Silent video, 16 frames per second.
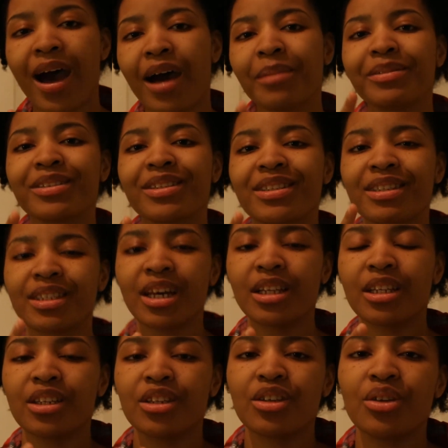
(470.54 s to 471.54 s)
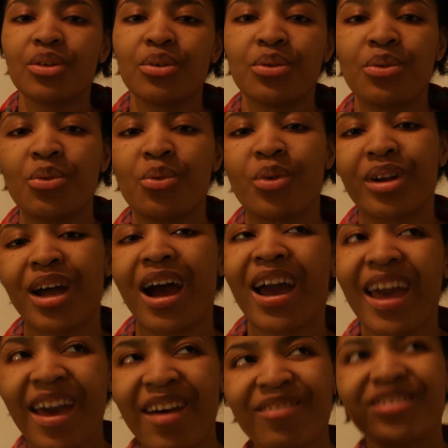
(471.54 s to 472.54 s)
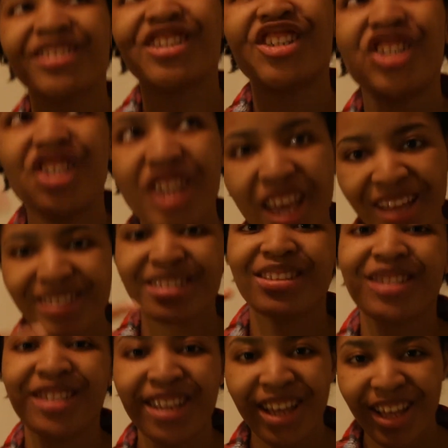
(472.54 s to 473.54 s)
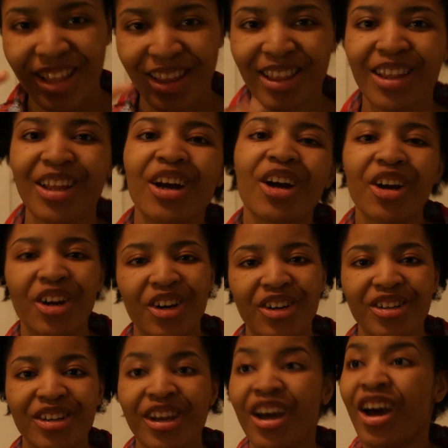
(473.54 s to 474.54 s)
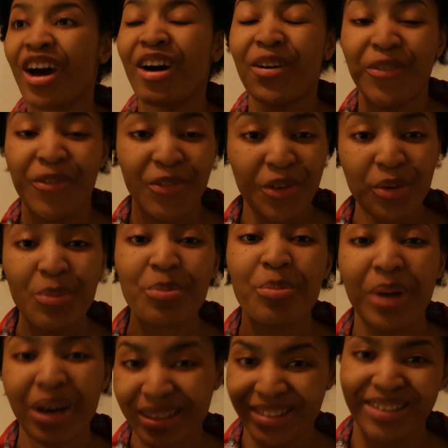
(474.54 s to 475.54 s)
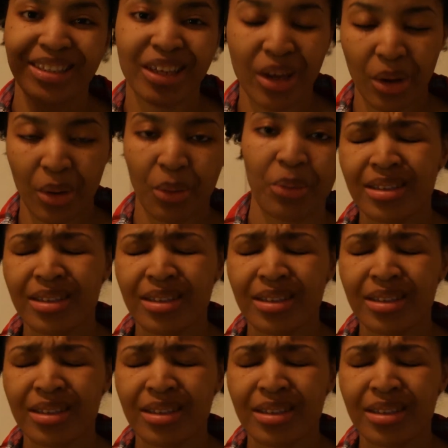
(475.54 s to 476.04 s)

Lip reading: I'm just telling you what I have just learned a few months ago.